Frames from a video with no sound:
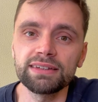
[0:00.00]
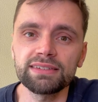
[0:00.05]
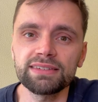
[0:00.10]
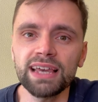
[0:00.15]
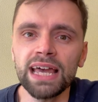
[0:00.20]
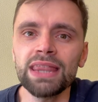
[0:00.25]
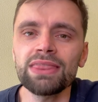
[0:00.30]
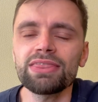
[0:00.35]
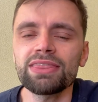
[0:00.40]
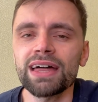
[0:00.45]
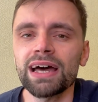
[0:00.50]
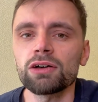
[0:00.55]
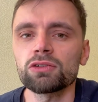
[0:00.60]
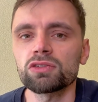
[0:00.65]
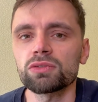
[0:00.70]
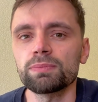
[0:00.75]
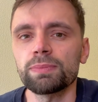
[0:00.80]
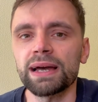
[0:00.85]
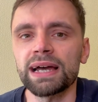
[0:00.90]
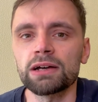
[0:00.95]

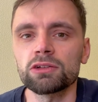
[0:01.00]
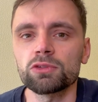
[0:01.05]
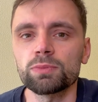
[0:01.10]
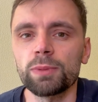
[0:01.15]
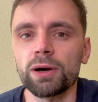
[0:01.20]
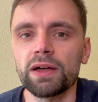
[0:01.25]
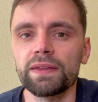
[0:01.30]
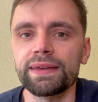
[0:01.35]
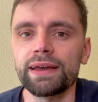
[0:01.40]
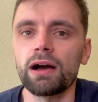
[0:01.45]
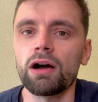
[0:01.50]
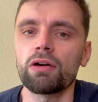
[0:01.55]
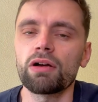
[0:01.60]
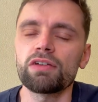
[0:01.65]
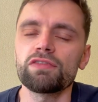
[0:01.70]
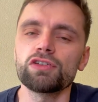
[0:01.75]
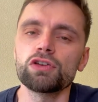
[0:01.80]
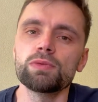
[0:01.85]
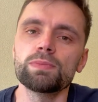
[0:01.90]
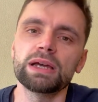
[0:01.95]
£10,000 by the
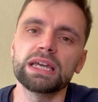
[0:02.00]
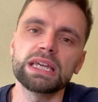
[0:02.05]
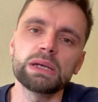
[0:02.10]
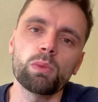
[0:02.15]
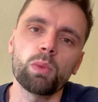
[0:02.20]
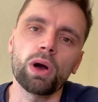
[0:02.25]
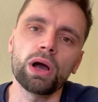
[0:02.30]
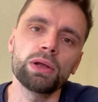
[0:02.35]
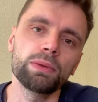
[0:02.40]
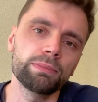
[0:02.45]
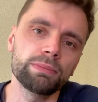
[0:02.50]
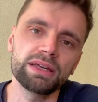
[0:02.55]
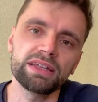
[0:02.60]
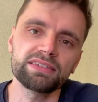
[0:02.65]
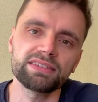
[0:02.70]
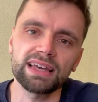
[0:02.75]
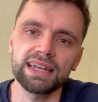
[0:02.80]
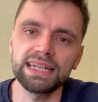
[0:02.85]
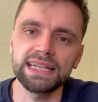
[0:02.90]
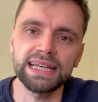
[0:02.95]
RFU, but he won't
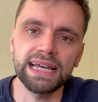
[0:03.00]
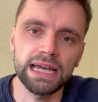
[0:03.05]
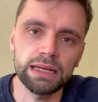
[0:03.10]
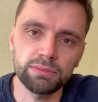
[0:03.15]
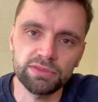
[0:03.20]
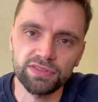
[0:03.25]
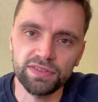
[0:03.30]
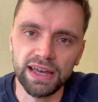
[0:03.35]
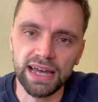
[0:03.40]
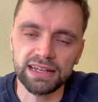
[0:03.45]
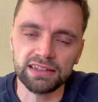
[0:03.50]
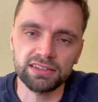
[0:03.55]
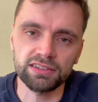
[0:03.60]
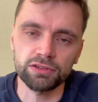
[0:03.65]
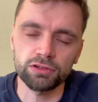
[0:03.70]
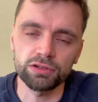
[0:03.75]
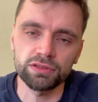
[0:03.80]
miss any games for Exeter.